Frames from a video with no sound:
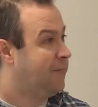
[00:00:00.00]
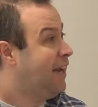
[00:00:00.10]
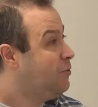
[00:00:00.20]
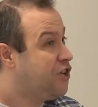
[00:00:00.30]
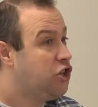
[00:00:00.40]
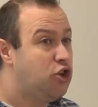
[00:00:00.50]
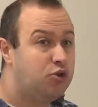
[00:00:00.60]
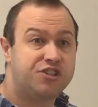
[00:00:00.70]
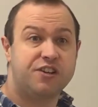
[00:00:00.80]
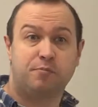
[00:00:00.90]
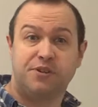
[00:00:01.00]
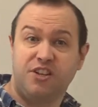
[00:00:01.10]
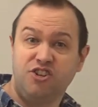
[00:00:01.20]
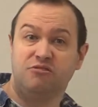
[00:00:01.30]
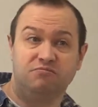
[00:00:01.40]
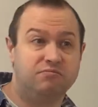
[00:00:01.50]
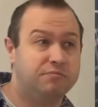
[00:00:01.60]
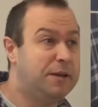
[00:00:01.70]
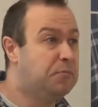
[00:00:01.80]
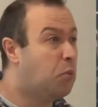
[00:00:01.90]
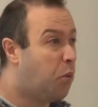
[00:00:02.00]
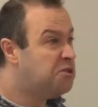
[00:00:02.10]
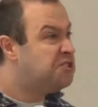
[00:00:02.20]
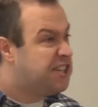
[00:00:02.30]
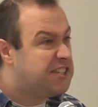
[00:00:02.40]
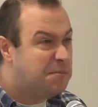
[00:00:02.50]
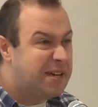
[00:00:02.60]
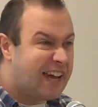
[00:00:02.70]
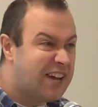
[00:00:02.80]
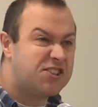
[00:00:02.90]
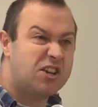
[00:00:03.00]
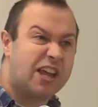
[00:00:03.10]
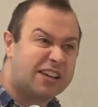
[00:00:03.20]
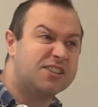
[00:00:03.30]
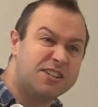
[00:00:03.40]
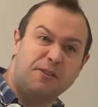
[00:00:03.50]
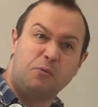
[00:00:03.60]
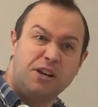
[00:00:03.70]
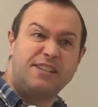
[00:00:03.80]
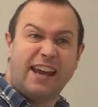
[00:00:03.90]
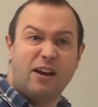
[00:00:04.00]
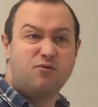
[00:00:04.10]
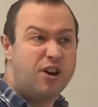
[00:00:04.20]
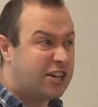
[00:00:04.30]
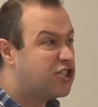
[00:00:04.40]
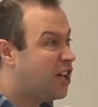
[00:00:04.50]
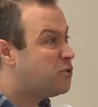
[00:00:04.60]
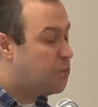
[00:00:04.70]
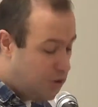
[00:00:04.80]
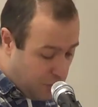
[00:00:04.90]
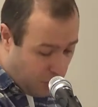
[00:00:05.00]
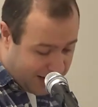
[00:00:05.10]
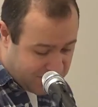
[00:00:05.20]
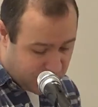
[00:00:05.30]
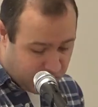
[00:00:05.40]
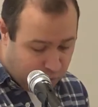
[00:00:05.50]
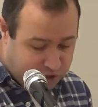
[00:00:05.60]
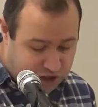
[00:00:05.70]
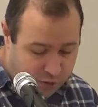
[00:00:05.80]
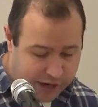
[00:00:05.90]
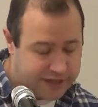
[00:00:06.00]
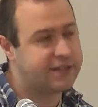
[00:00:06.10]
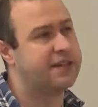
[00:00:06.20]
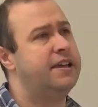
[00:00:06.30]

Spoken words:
And it was a lucrative position. People wanted to be tax collectors. If they wanted to get rich, that was one of the ways that you would do it.